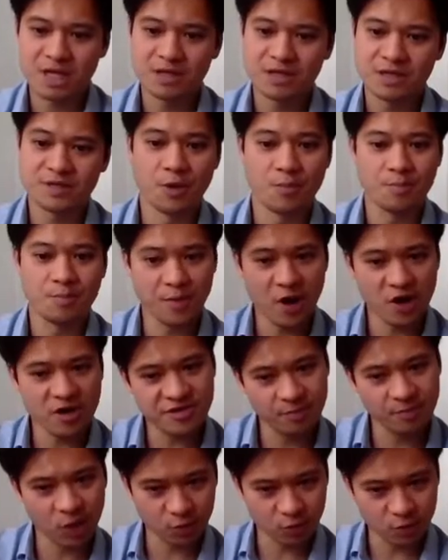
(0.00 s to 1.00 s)
So
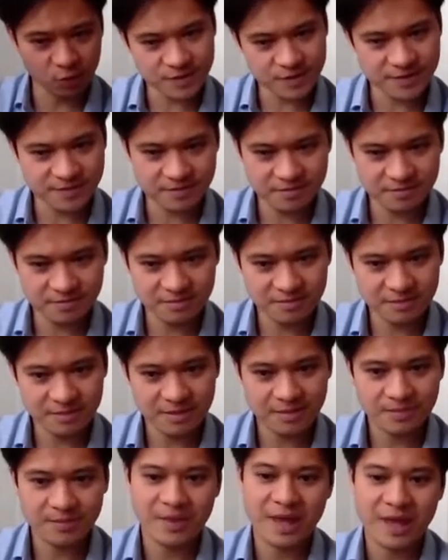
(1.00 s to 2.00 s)
both models
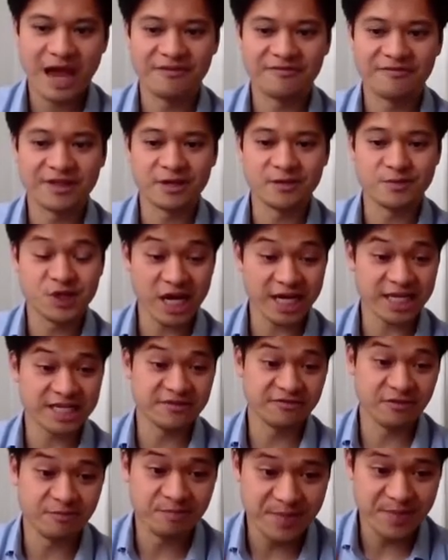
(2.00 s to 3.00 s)
have the objective
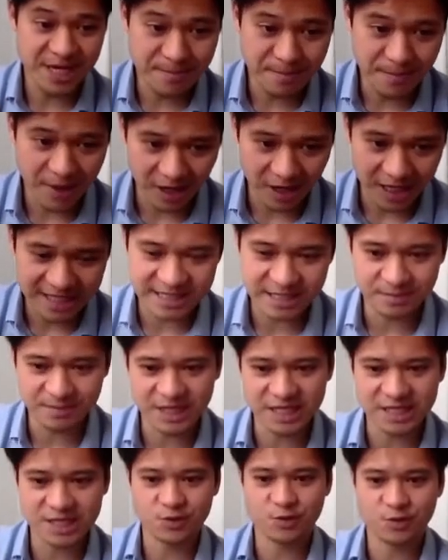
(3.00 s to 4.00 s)
of minimizing
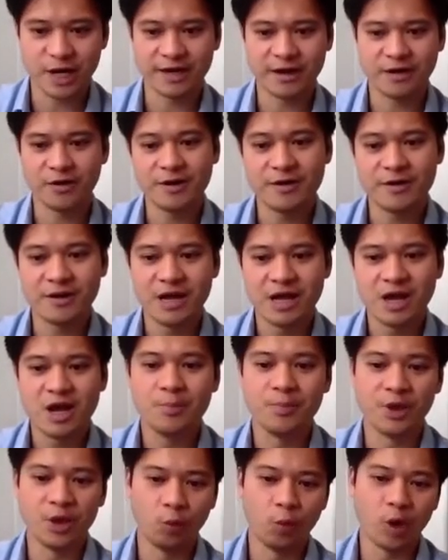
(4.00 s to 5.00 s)
mean squared error,
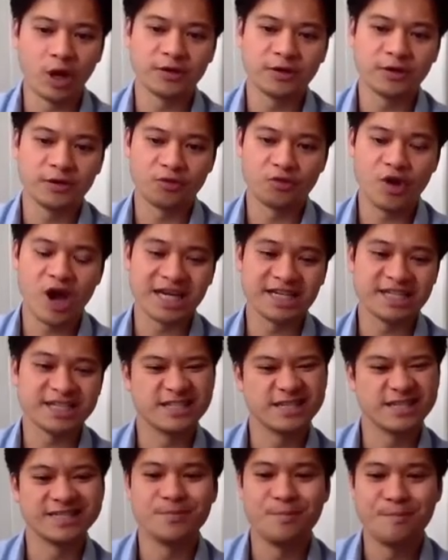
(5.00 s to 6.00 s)
but the one on the right
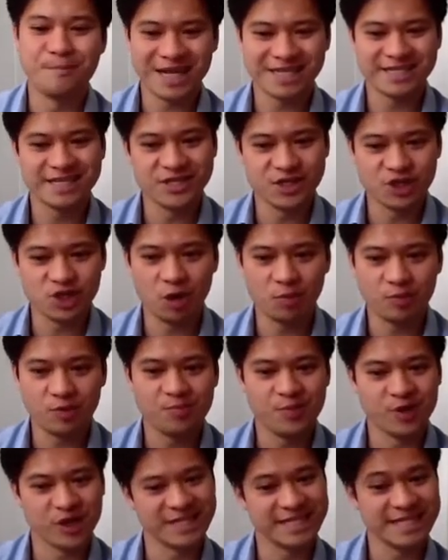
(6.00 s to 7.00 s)
does a better job
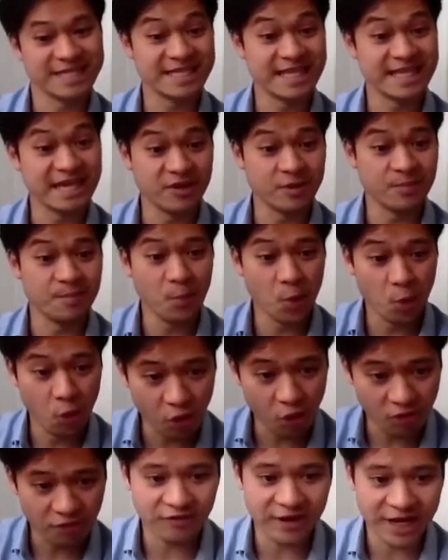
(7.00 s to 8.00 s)
because it's given
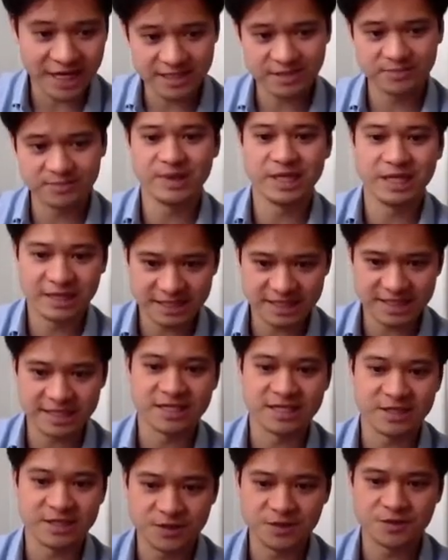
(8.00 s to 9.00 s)
more
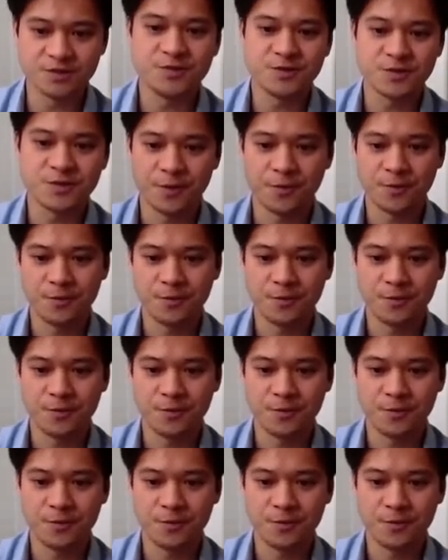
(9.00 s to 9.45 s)
flexibility to do so.